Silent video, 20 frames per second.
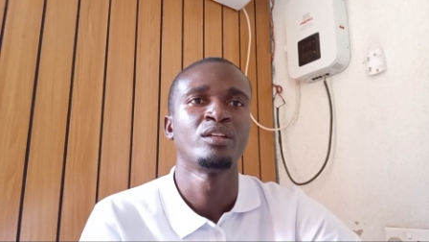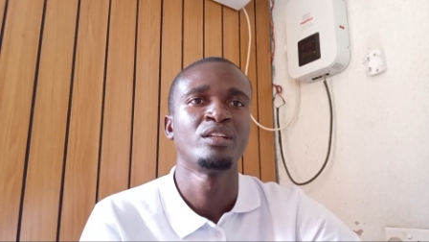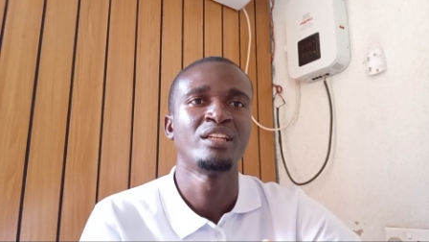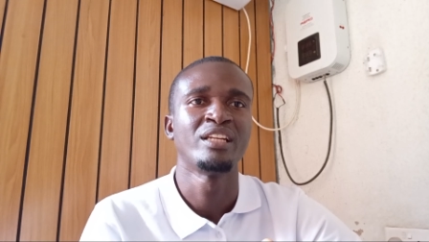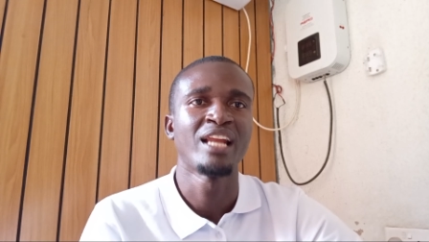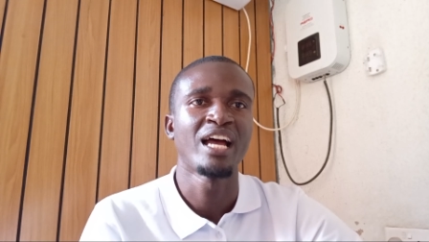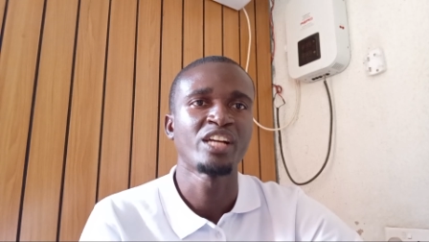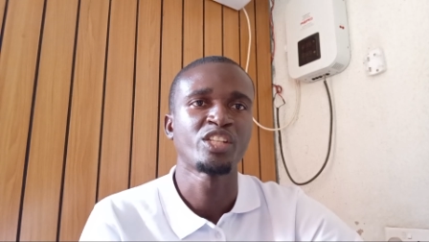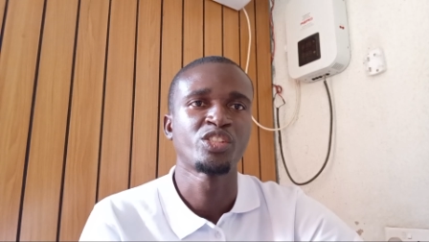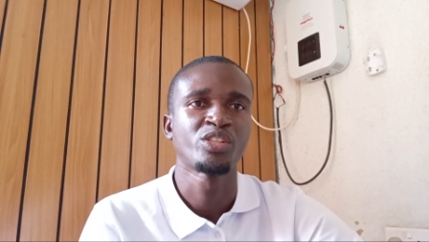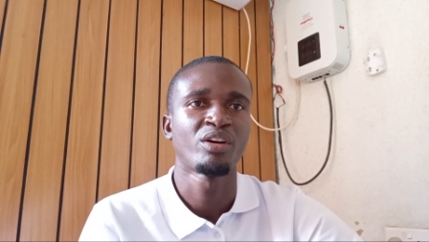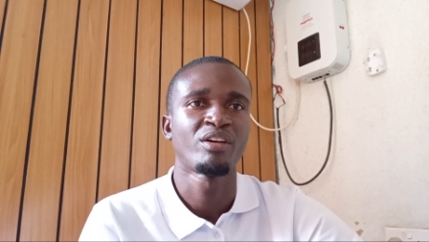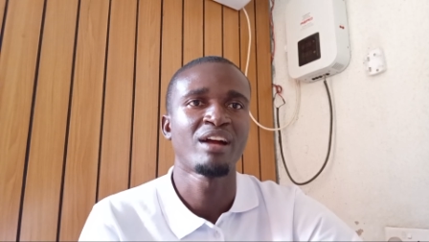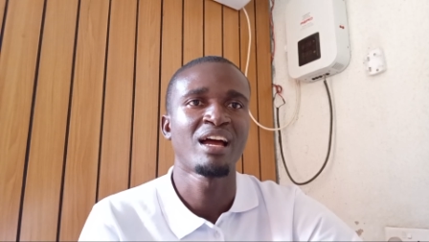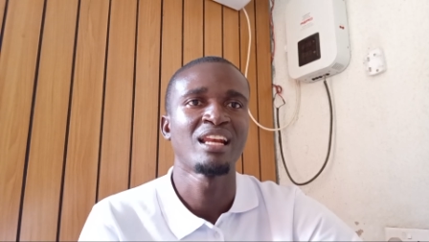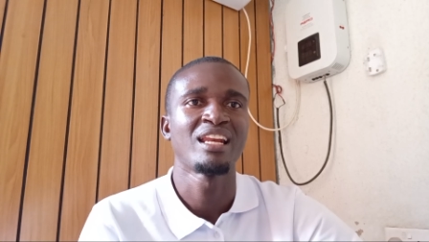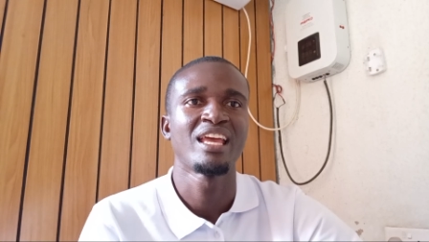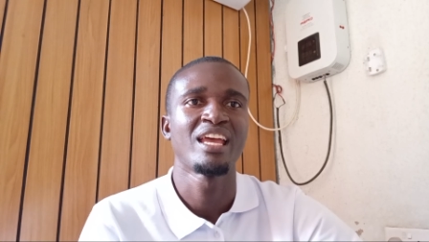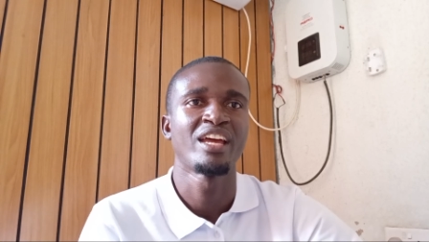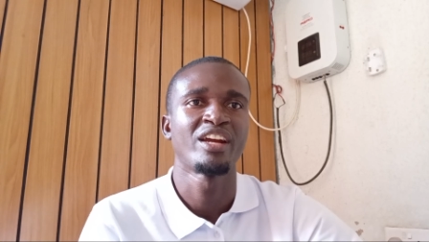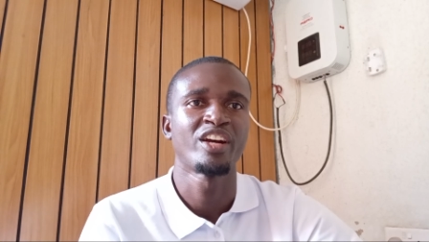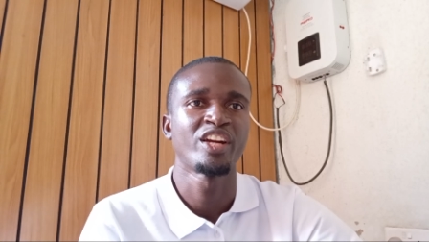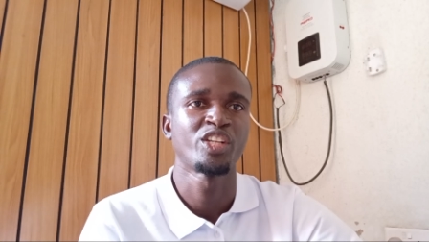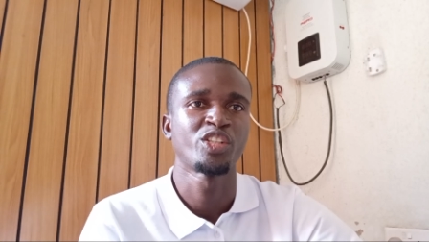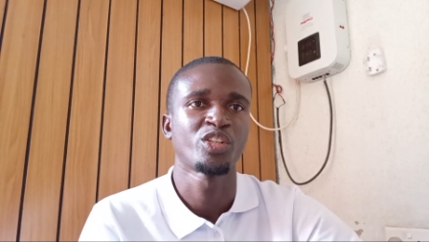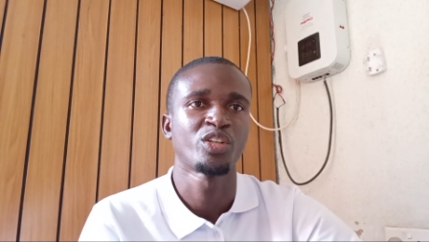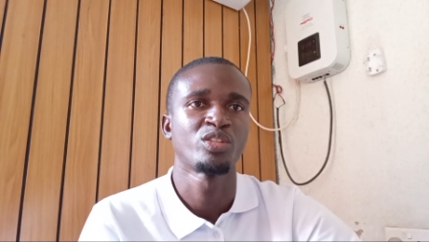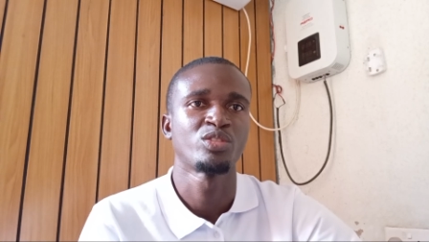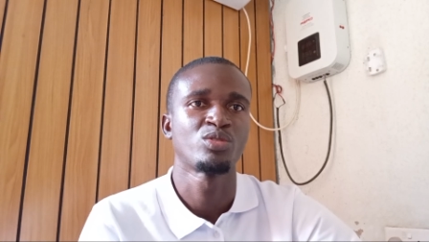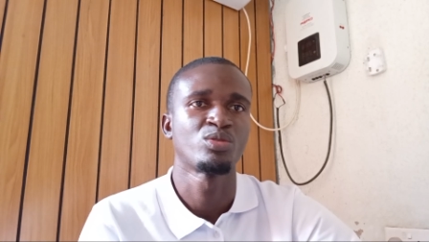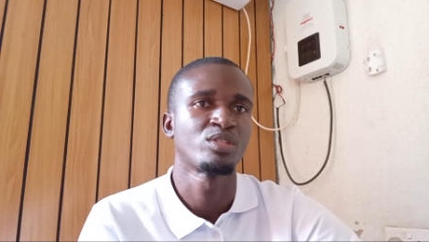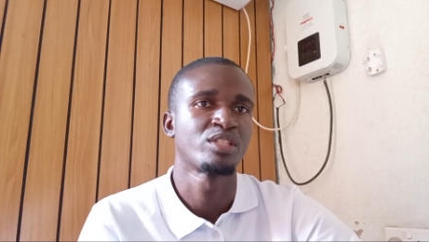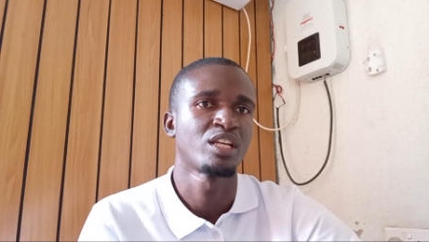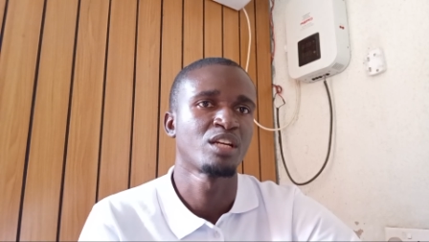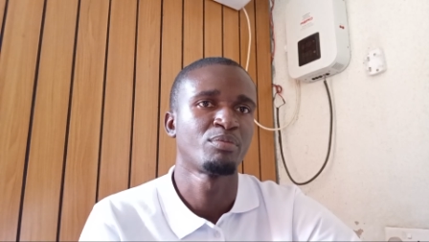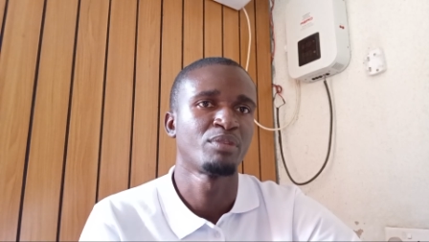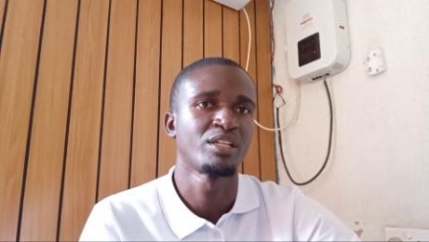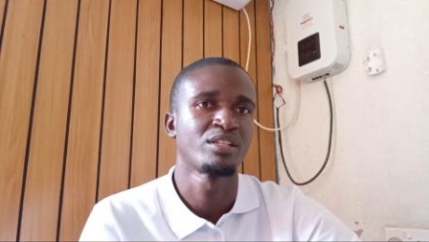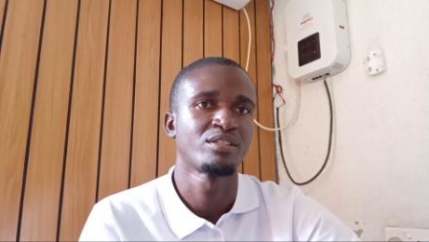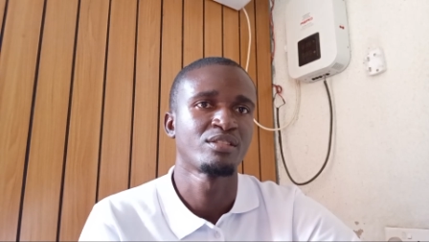natural aeration to
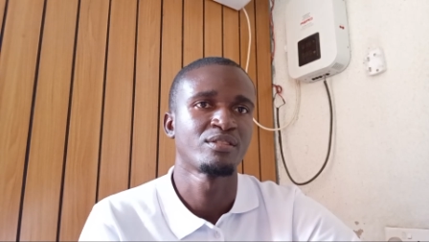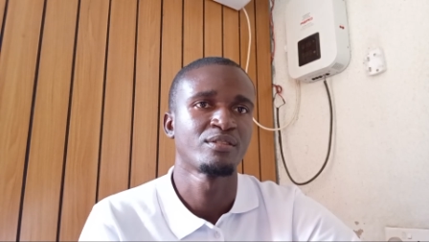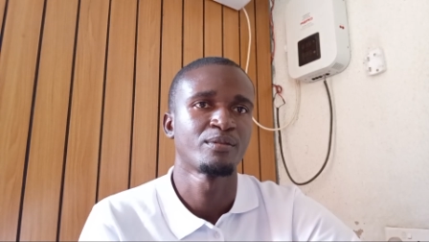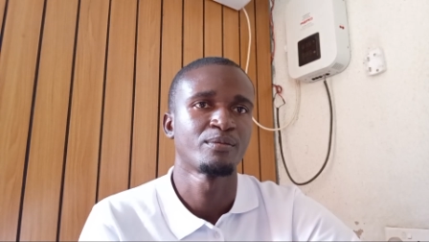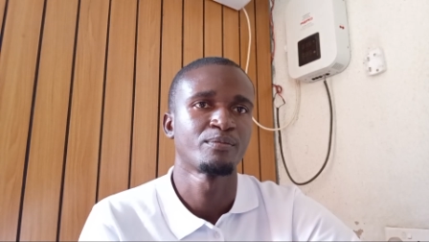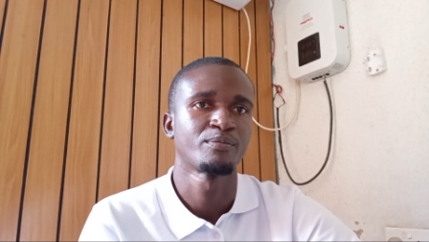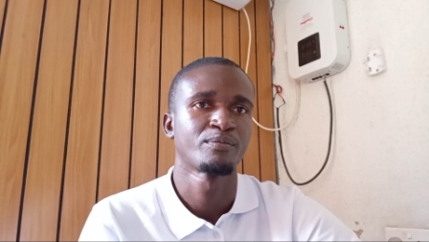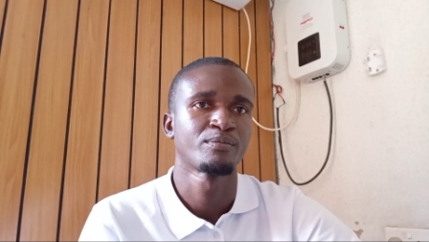take place.